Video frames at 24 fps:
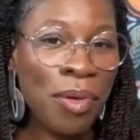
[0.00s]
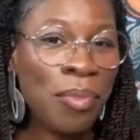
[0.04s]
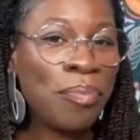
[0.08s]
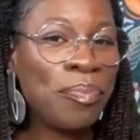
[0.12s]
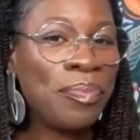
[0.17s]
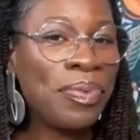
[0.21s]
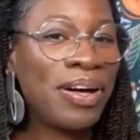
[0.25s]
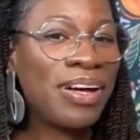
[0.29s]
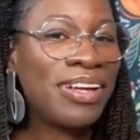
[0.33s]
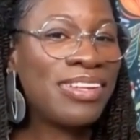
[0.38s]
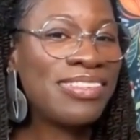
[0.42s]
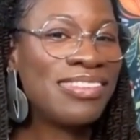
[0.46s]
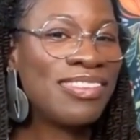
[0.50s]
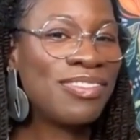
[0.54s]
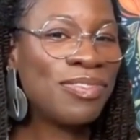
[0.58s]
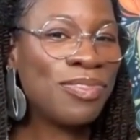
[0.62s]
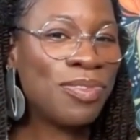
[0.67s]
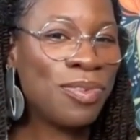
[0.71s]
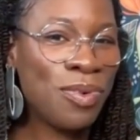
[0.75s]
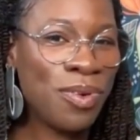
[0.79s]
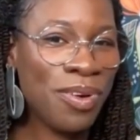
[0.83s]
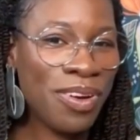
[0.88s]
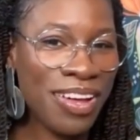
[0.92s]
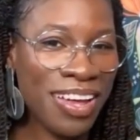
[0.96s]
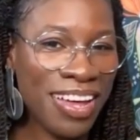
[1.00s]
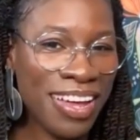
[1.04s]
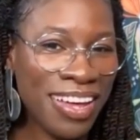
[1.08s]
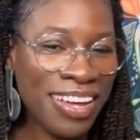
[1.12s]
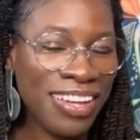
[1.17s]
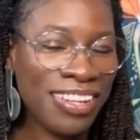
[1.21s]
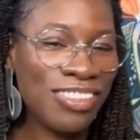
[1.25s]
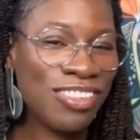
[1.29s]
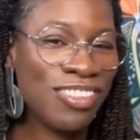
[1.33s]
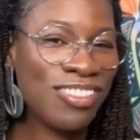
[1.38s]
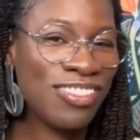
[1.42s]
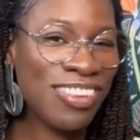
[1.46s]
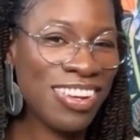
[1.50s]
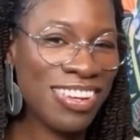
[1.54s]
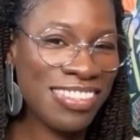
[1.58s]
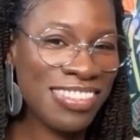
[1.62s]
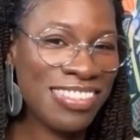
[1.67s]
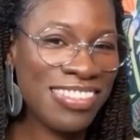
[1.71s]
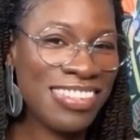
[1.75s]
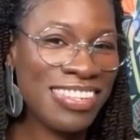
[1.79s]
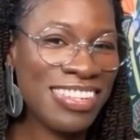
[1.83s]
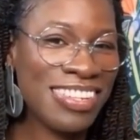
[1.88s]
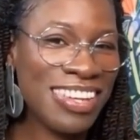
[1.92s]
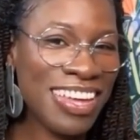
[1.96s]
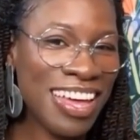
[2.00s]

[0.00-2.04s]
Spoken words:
but for a Tracee